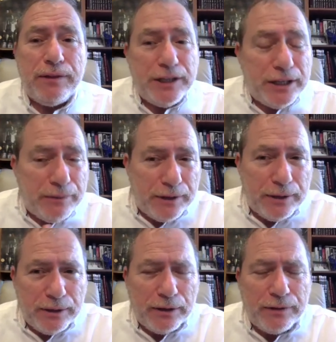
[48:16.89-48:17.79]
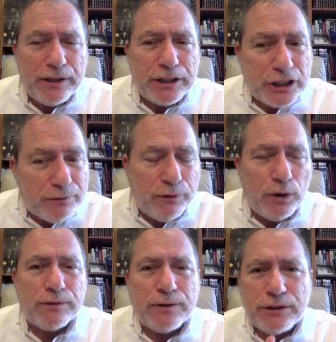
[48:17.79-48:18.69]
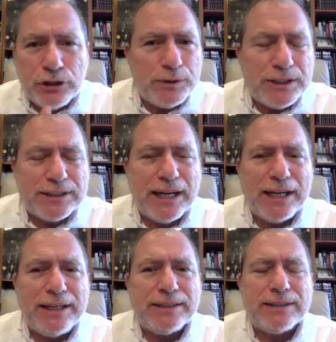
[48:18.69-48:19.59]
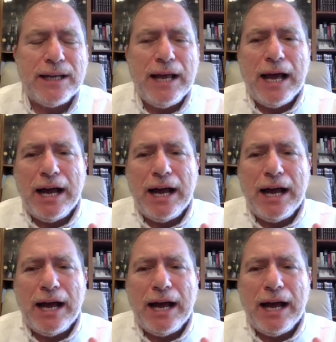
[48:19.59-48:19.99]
the yeshivot, the Jewish studies,